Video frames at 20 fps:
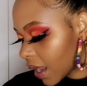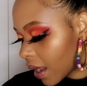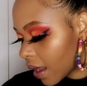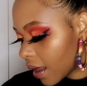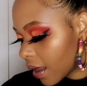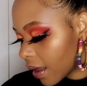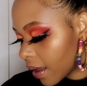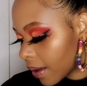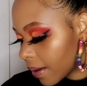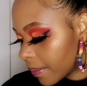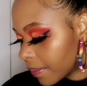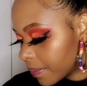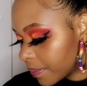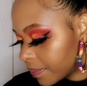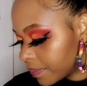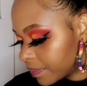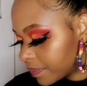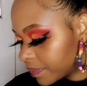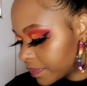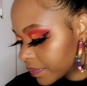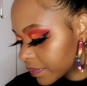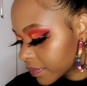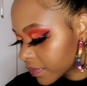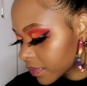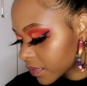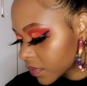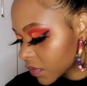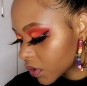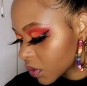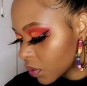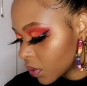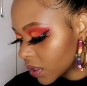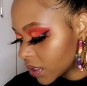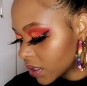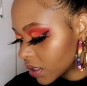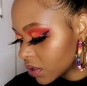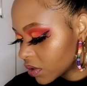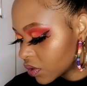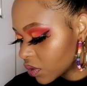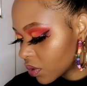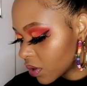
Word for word: Um, what does